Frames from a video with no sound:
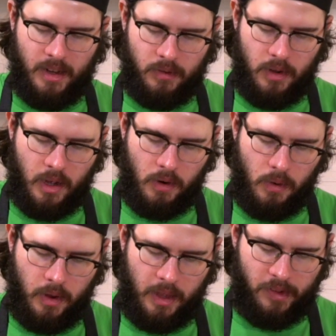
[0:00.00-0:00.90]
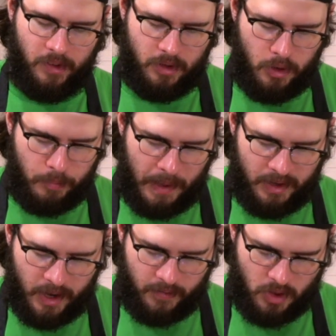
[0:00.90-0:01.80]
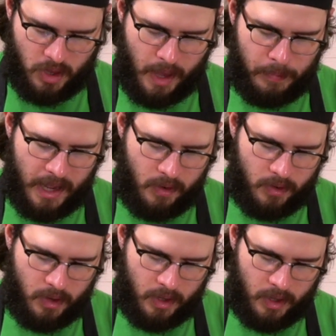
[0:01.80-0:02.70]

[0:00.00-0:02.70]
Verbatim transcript: Oh no, is it too bent out of shape now?